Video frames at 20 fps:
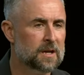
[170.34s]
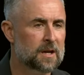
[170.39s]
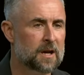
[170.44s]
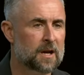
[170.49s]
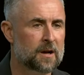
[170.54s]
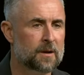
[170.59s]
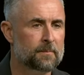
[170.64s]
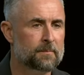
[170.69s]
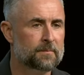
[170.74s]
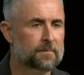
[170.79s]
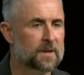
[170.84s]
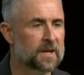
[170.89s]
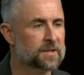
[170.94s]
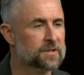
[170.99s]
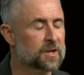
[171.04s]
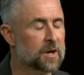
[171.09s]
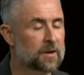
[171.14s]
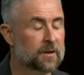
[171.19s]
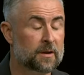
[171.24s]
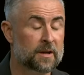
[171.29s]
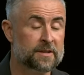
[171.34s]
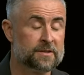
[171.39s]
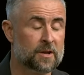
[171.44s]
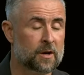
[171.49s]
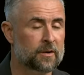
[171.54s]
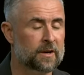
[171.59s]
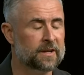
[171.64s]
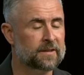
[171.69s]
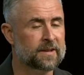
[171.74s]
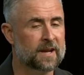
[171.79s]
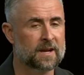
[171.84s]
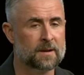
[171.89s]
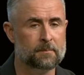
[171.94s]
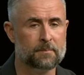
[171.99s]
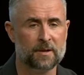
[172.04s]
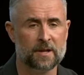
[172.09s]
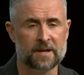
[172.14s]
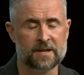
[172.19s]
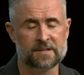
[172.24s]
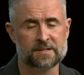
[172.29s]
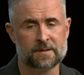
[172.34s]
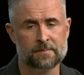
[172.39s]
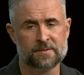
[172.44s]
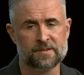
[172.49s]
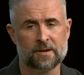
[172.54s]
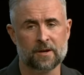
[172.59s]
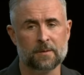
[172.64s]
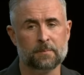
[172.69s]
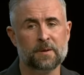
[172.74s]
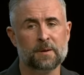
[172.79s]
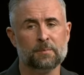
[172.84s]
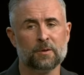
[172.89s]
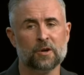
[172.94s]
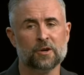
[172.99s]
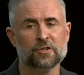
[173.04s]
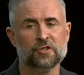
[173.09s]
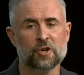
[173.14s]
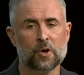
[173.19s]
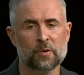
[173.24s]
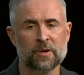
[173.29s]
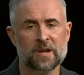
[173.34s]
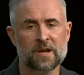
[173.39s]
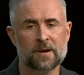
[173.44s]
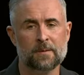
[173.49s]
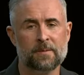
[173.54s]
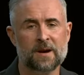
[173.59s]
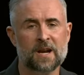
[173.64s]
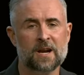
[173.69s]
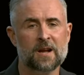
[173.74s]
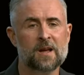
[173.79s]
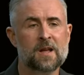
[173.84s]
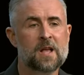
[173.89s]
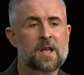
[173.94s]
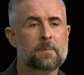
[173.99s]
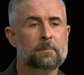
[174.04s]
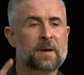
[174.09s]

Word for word: Um, it's, it's already taken place. I'm sorry. People are joking about it.